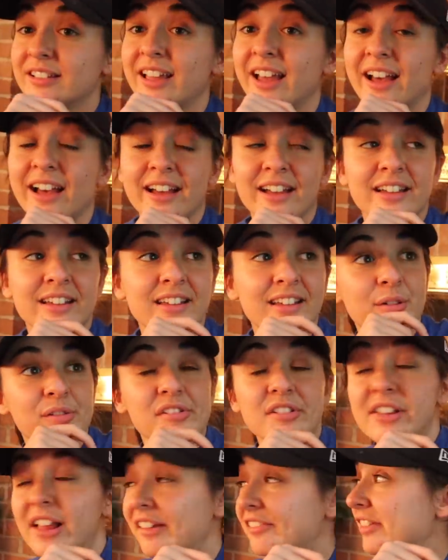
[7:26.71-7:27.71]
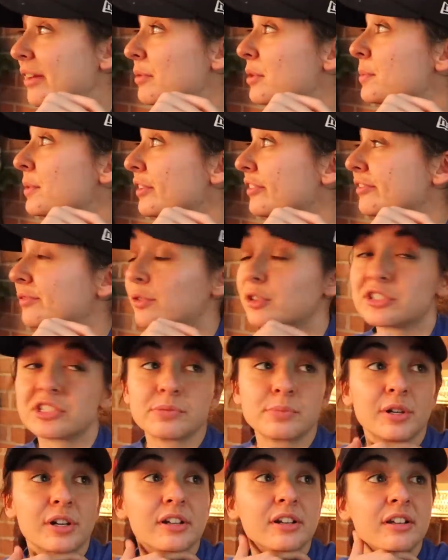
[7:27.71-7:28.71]
Yeah, it was the last time the Bills
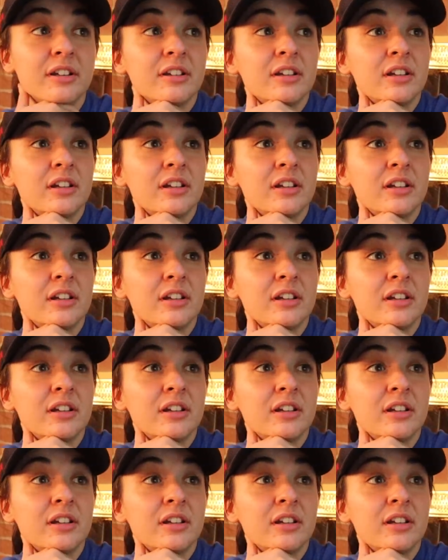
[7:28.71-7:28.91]
forced a punt.